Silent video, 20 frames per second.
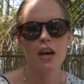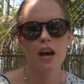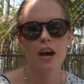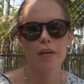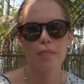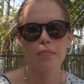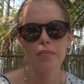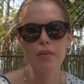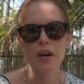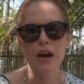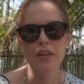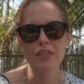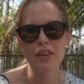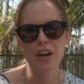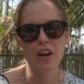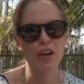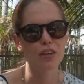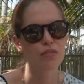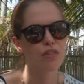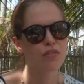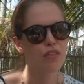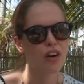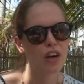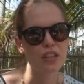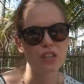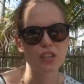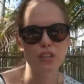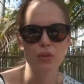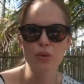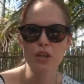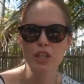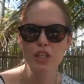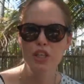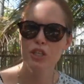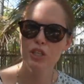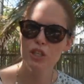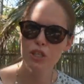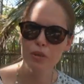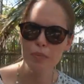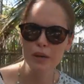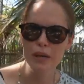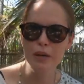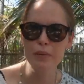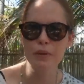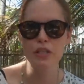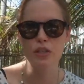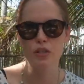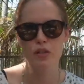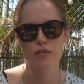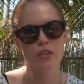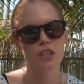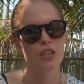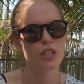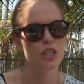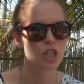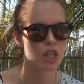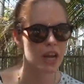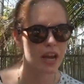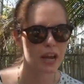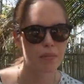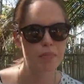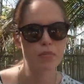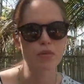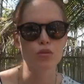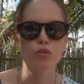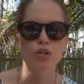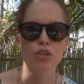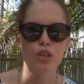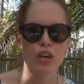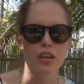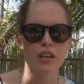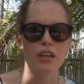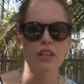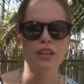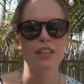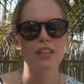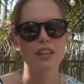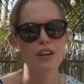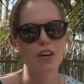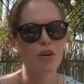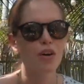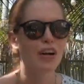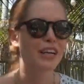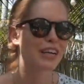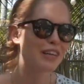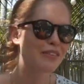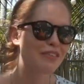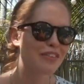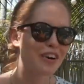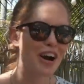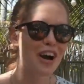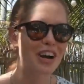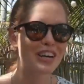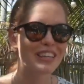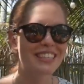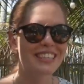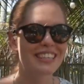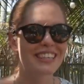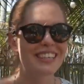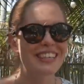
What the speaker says: I think kind of reverted to what it used to be, which is obviously a shame, but also quite good for us.